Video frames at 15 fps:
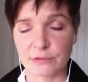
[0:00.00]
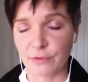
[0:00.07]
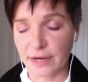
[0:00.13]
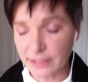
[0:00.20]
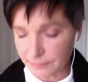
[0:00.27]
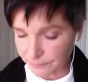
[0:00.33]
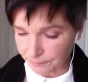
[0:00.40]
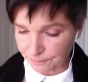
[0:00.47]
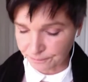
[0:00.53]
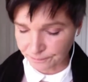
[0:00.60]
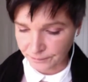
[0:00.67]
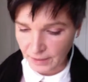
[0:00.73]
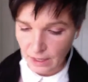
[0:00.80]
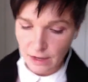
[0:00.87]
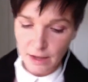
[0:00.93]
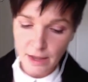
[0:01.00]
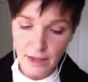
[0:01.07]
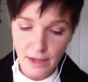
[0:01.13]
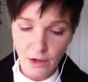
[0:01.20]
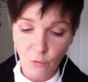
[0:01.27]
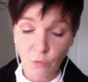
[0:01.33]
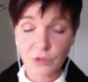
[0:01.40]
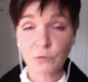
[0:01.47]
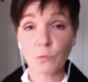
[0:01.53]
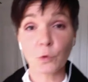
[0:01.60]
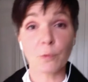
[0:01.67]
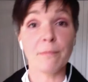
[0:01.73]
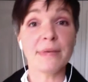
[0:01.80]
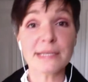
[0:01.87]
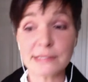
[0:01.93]
one of the things that happens is, you
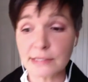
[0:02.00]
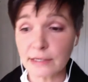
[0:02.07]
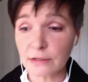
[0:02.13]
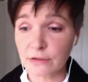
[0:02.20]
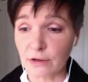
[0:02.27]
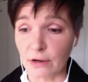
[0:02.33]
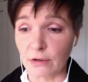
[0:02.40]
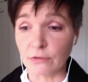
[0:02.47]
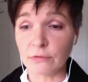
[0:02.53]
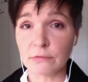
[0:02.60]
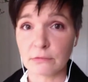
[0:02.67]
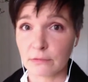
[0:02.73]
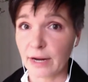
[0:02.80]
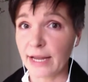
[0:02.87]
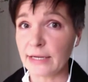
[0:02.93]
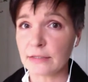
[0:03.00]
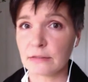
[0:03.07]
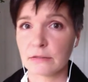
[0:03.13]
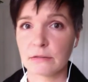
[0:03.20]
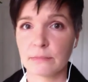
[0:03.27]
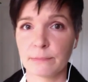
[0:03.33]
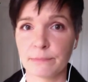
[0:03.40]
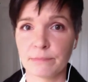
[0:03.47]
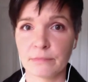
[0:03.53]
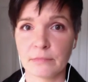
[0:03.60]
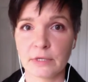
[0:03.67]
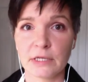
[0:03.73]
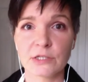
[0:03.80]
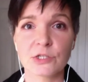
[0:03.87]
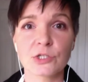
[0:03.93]
know, when you're when you're telling a
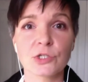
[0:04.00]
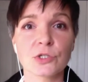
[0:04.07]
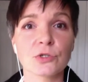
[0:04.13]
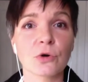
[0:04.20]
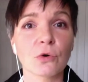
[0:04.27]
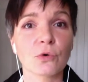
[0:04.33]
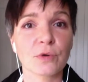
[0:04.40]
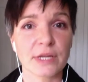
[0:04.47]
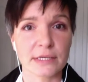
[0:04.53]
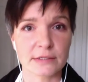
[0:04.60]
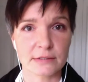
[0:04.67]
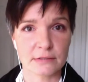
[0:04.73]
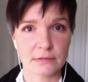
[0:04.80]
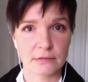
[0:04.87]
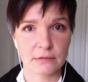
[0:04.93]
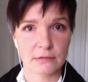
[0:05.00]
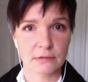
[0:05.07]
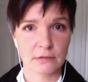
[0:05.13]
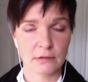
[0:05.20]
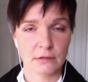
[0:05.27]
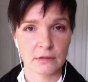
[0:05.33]
story of a character,